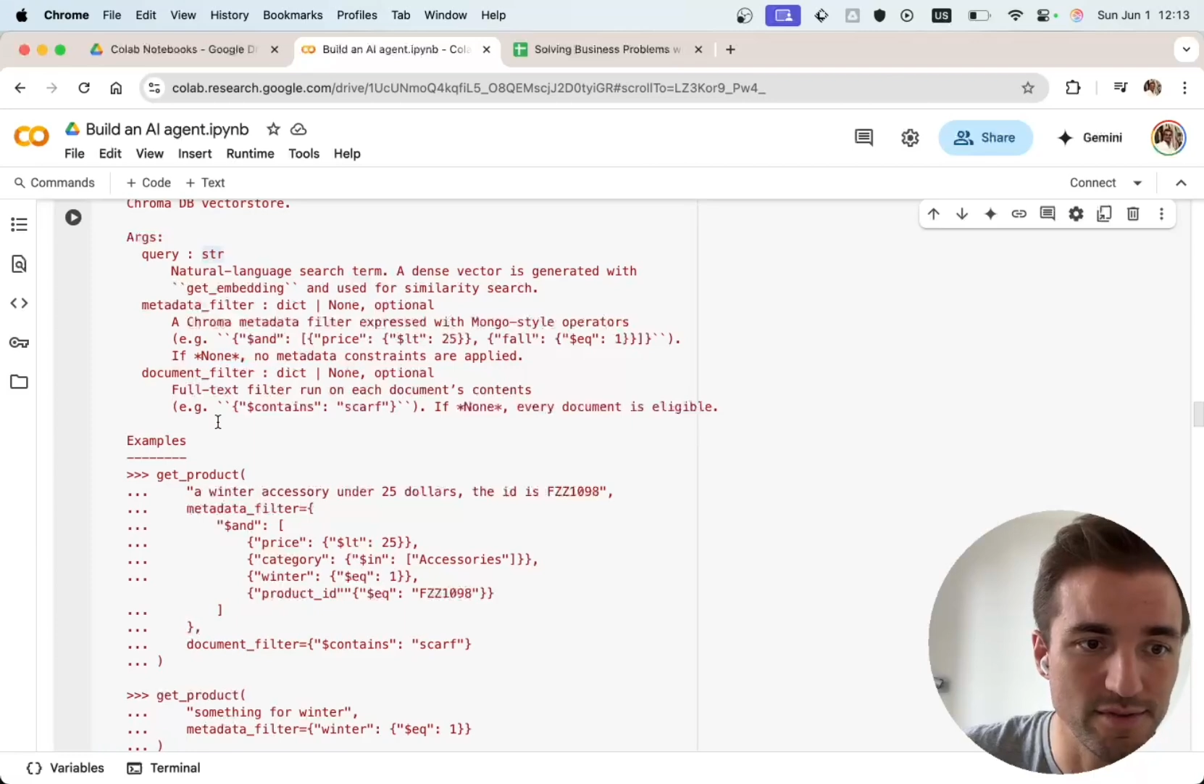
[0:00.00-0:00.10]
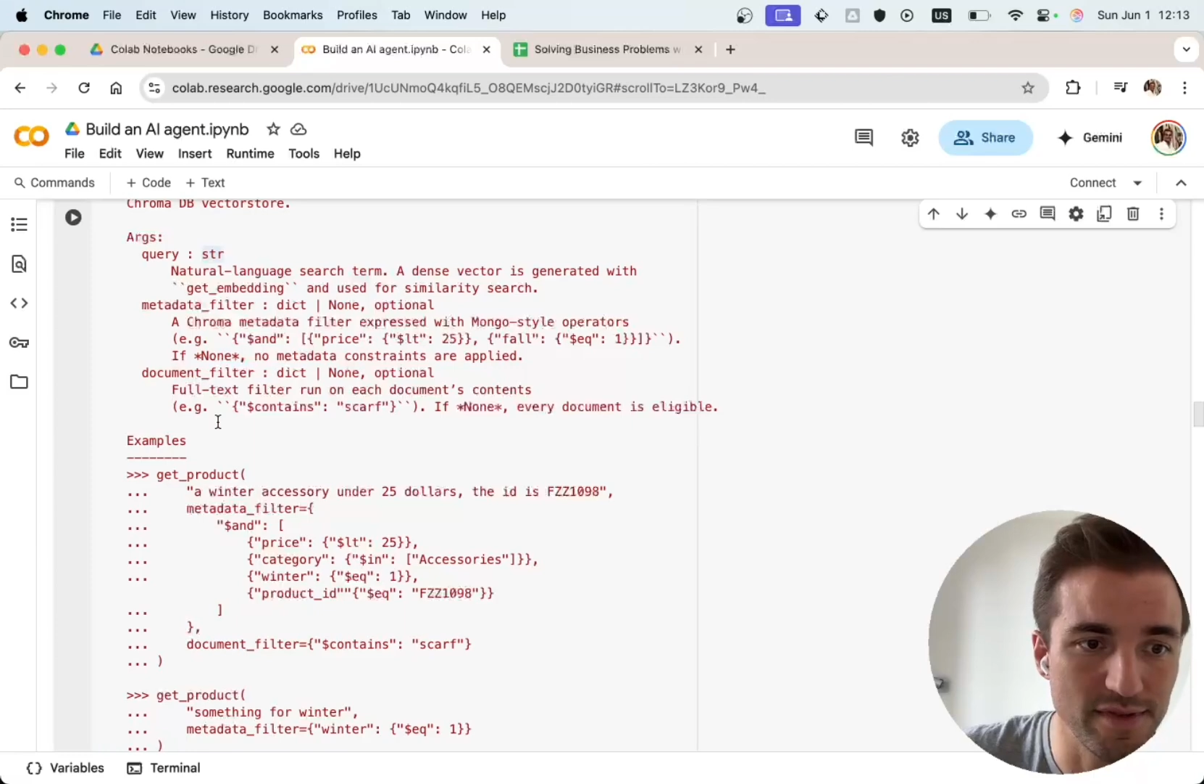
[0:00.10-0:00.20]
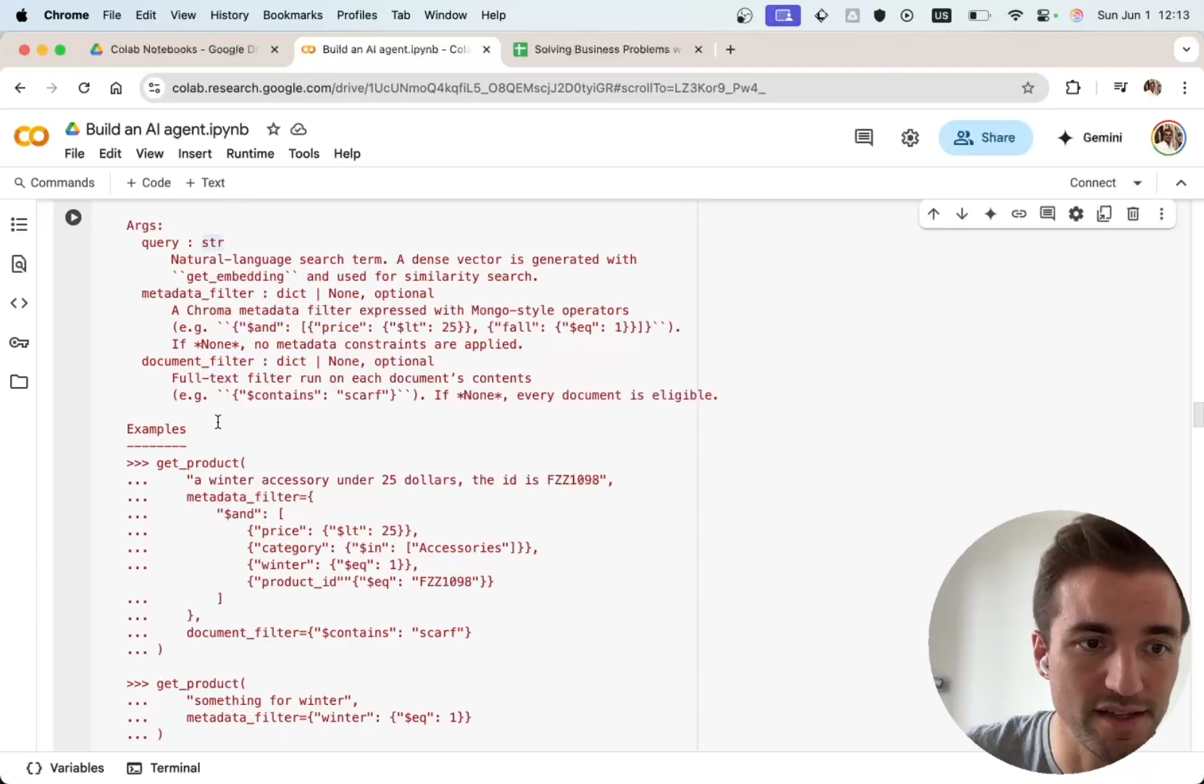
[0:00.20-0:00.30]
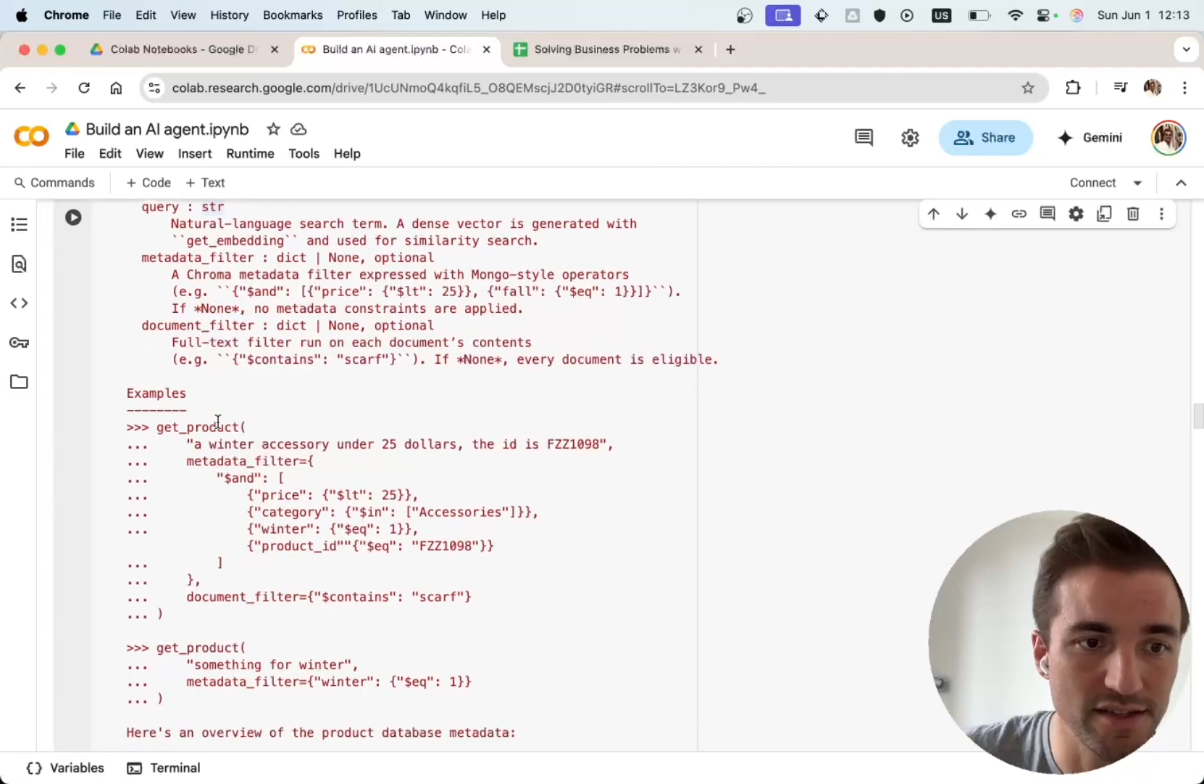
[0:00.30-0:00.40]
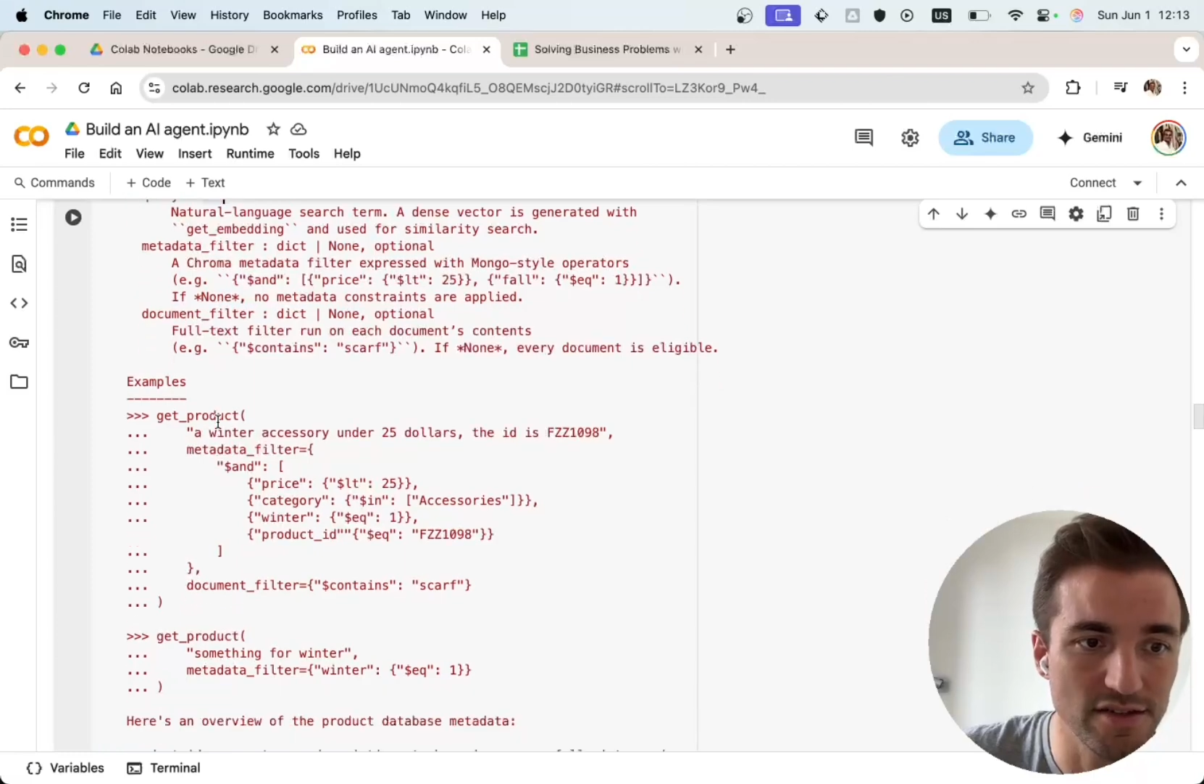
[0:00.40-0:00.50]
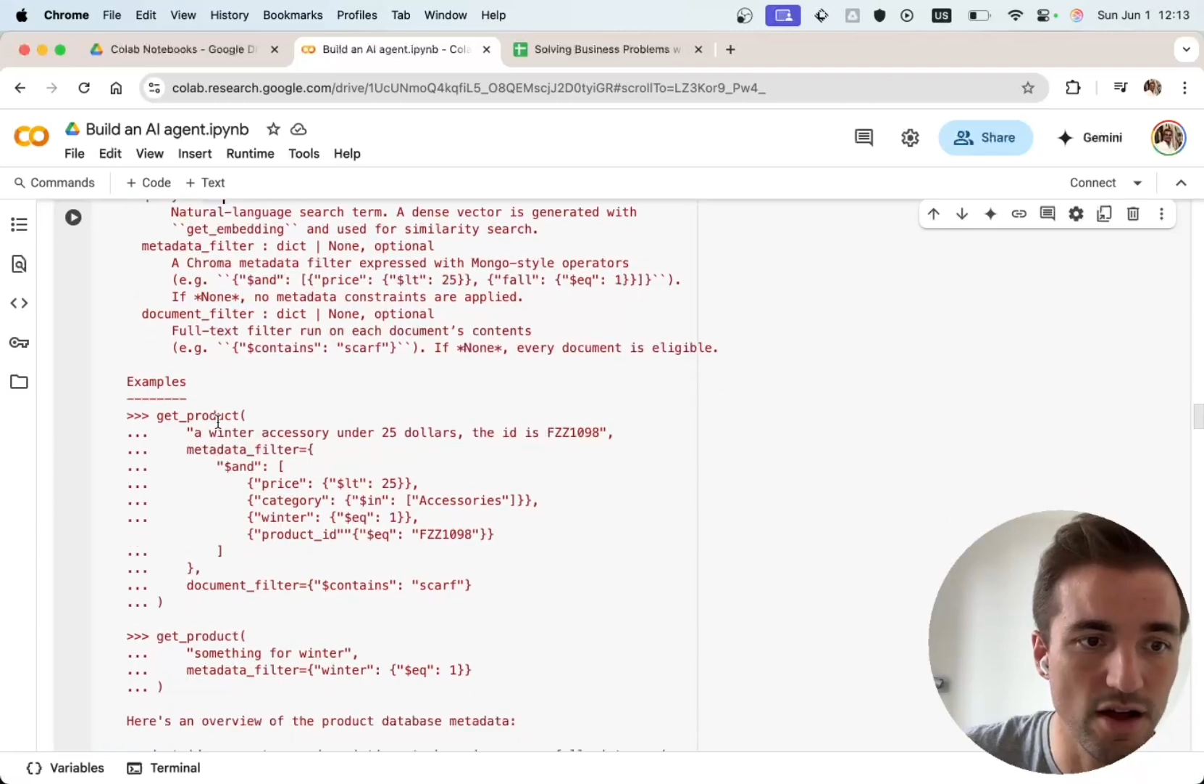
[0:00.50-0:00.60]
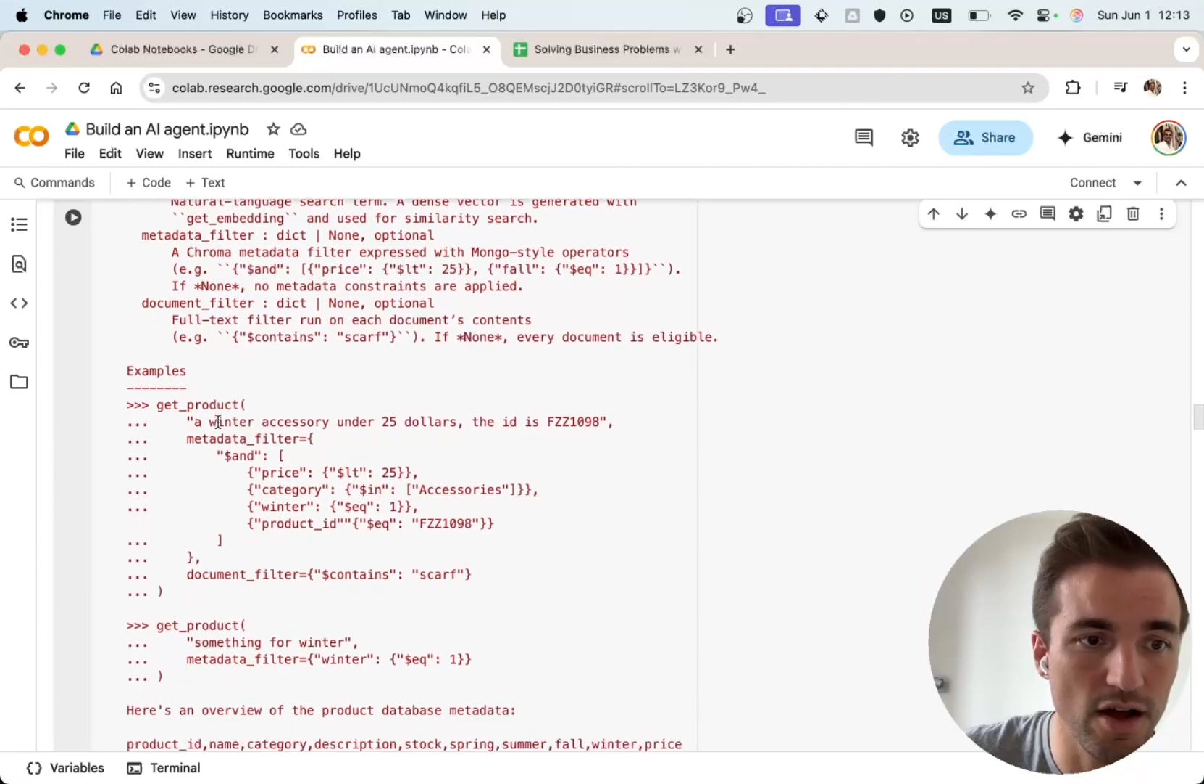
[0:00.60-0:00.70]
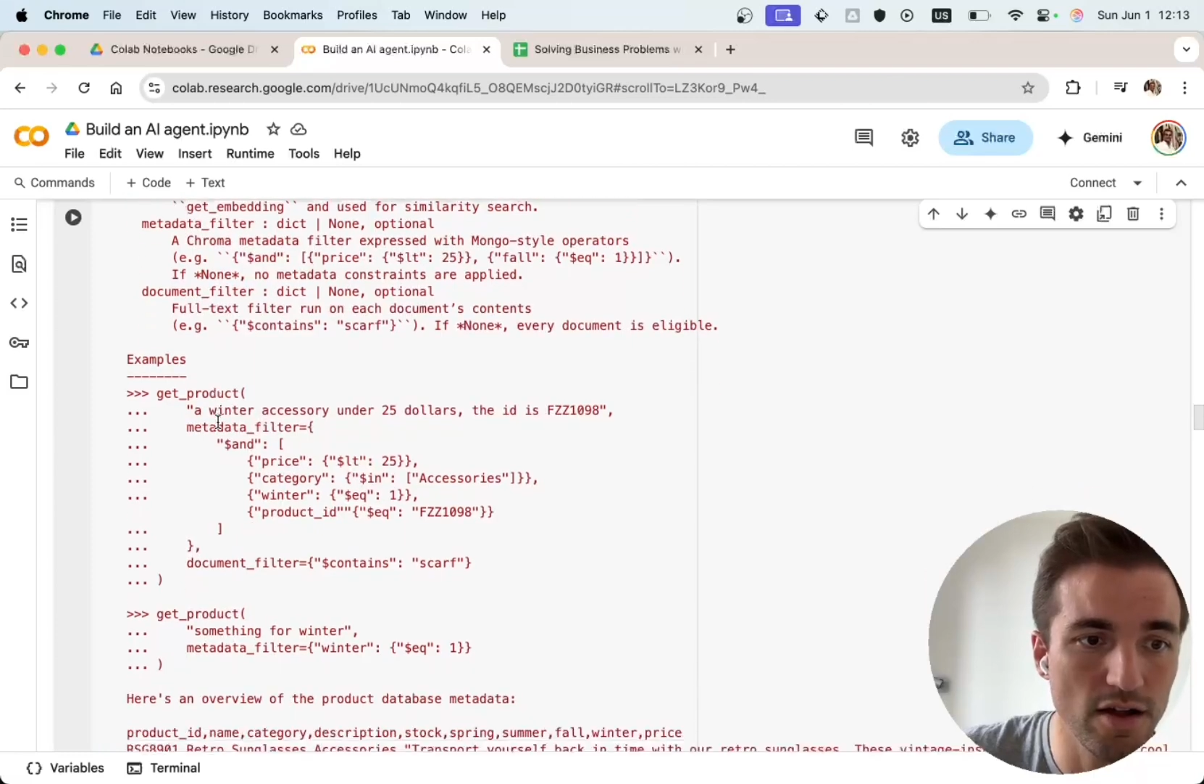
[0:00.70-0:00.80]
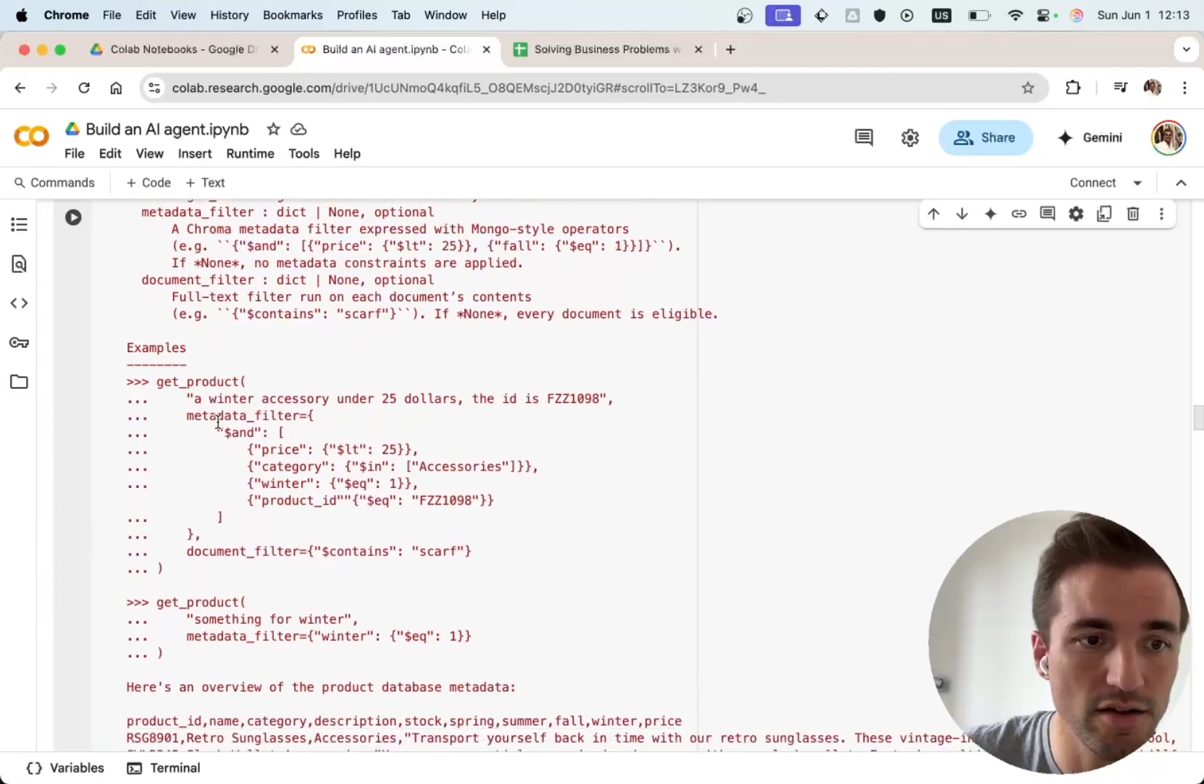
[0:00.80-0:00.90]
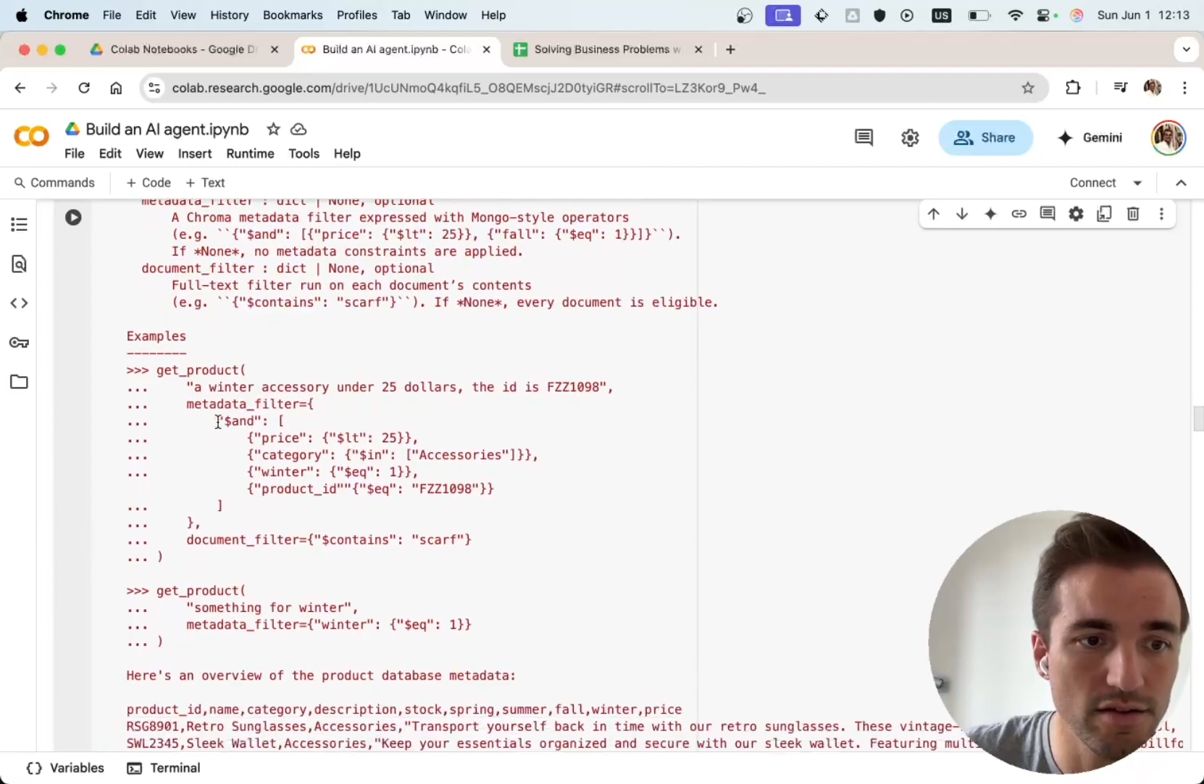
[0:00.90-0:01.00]
because
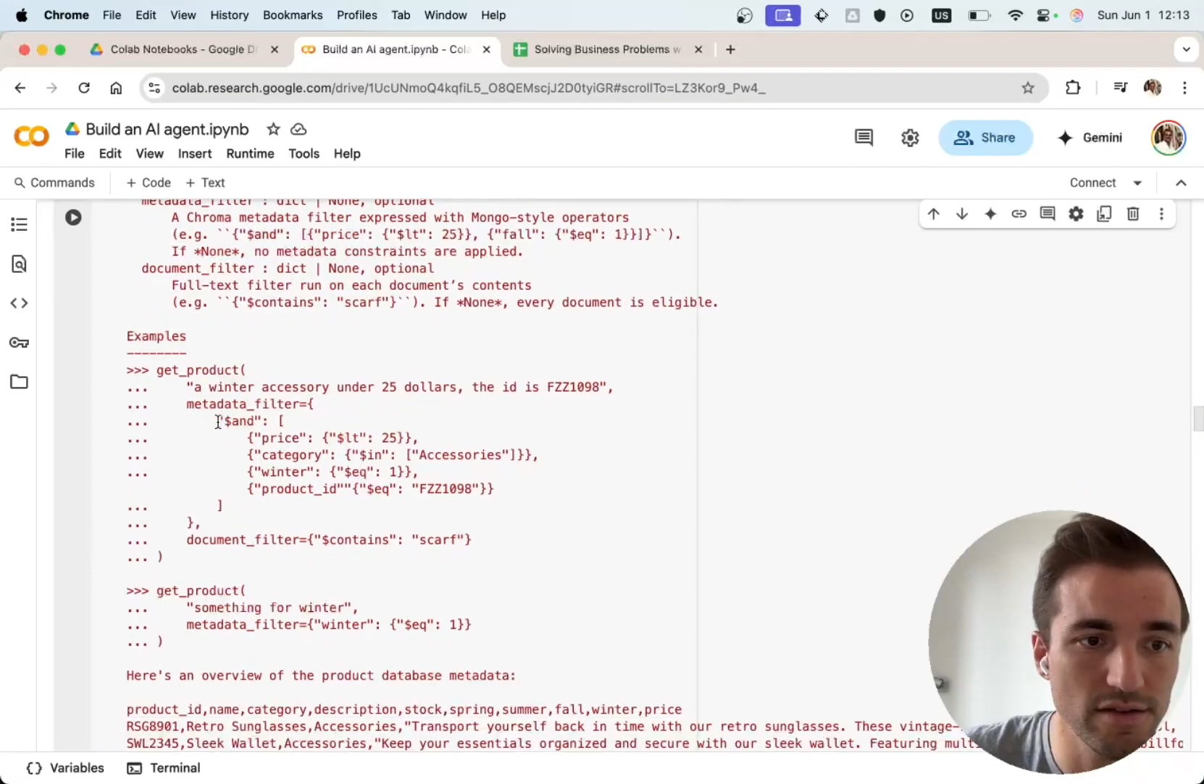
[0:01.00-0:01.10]
all